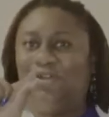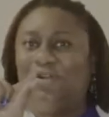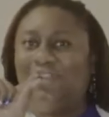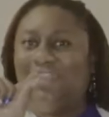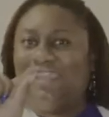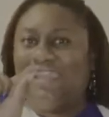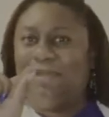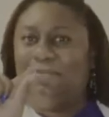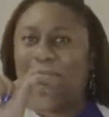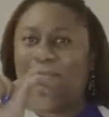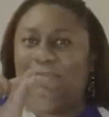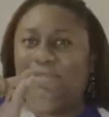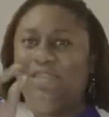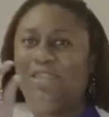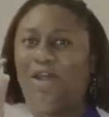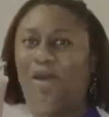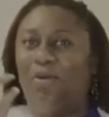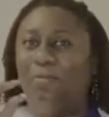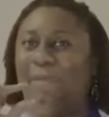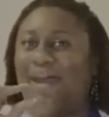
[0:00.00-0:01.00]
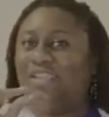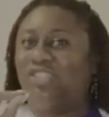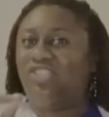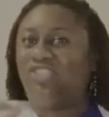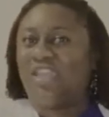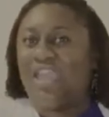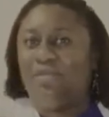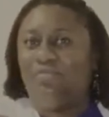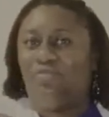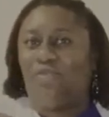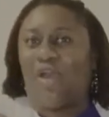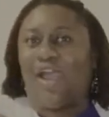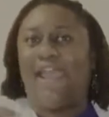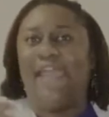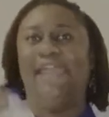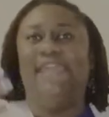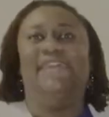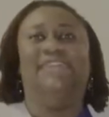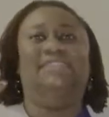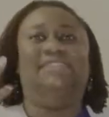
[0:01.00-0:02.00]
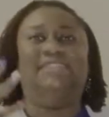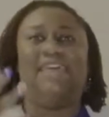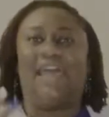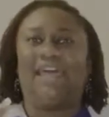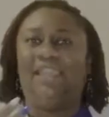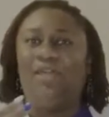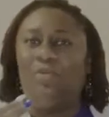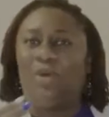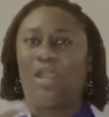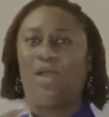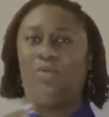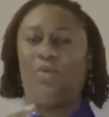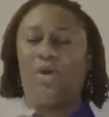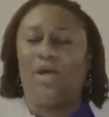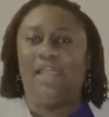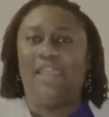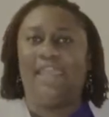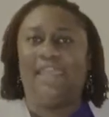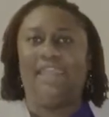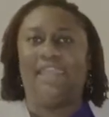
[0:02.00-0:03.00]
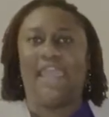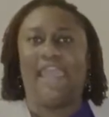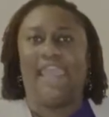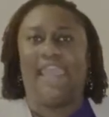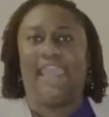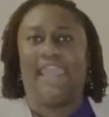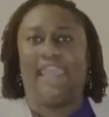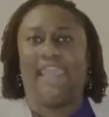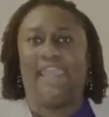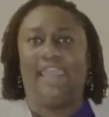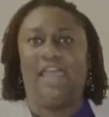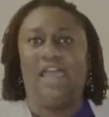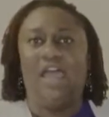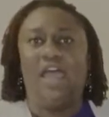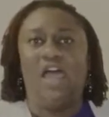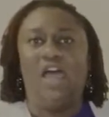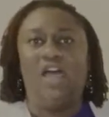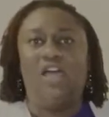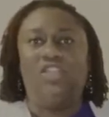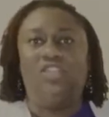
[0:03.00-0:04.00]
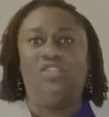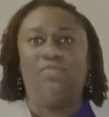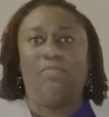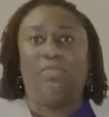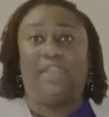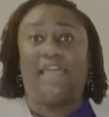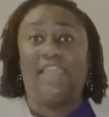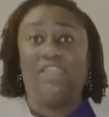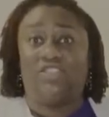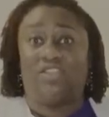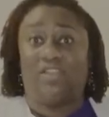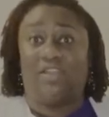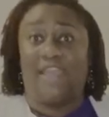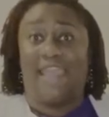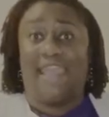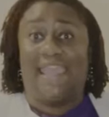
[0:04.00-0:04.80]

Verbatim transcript: going to get, you know, my shape right, exactly what I want in a blazer.